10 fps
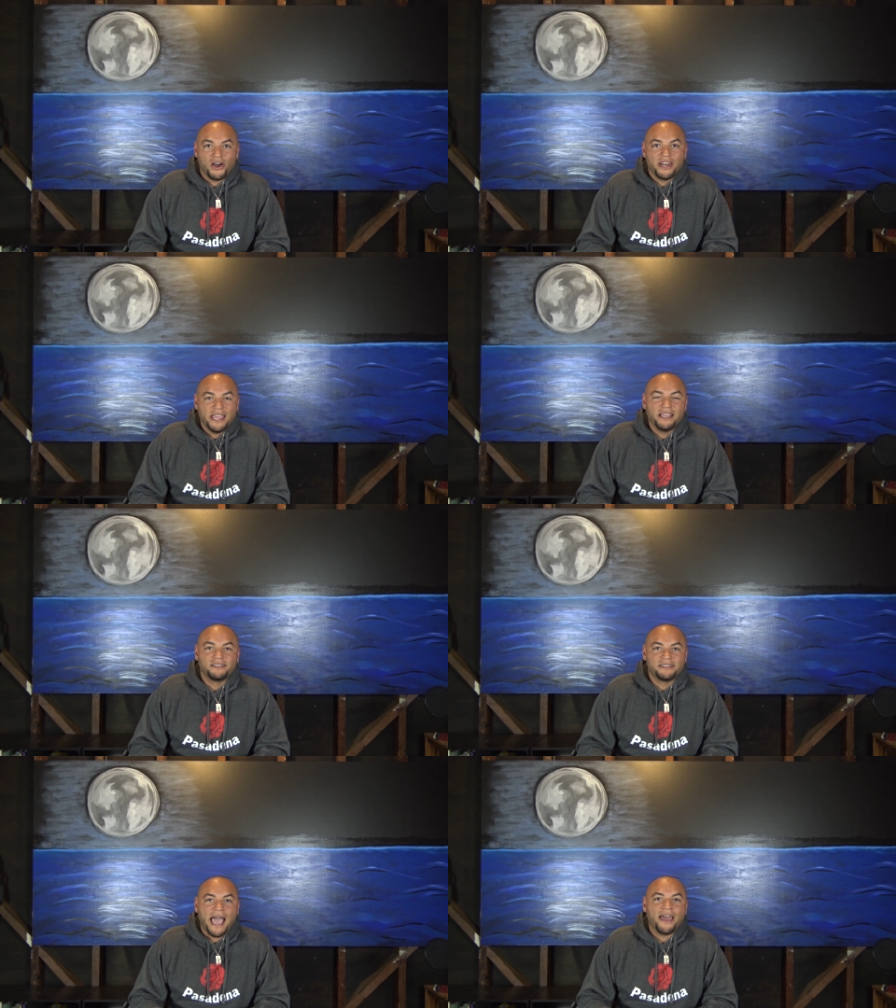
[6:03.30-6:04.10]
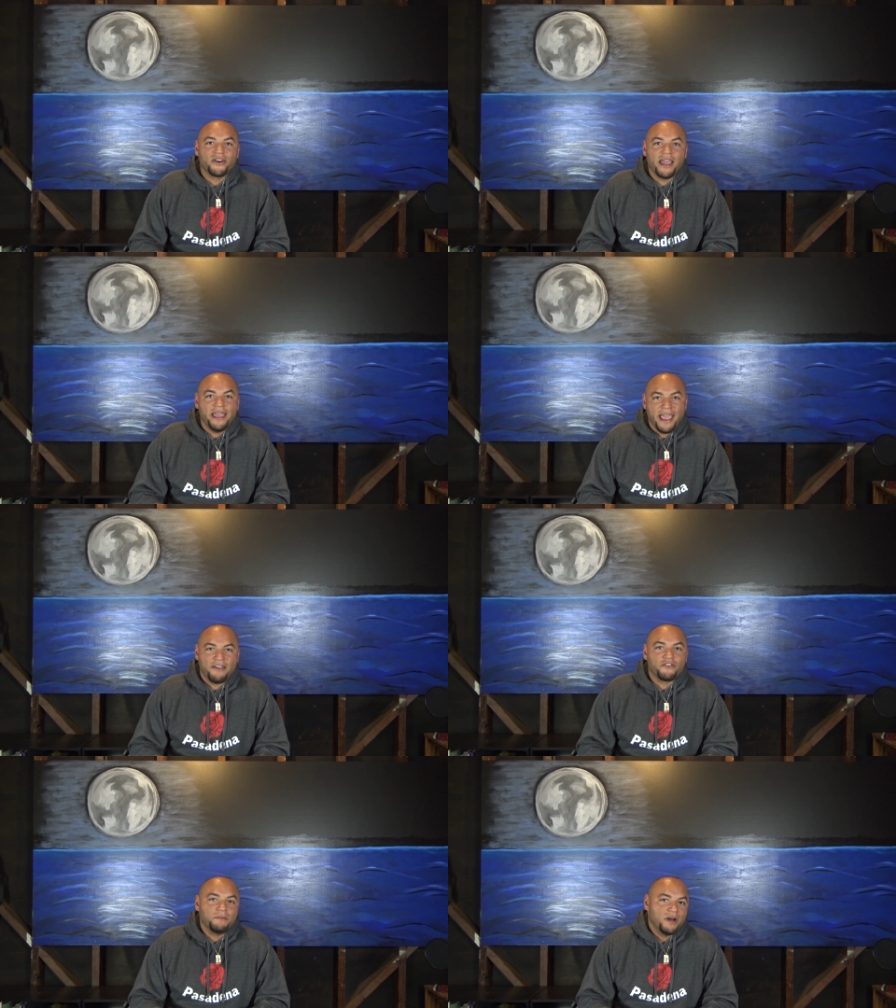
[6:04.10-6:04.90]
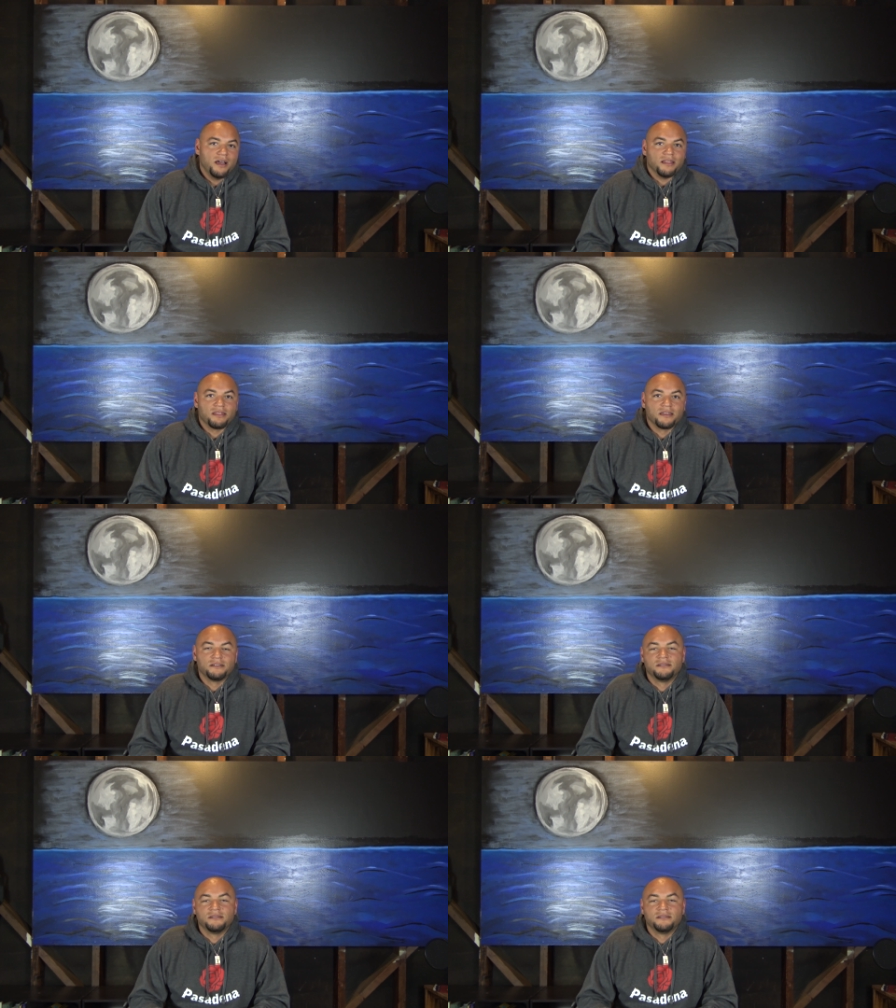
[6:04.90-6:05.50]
on his Saturday every month.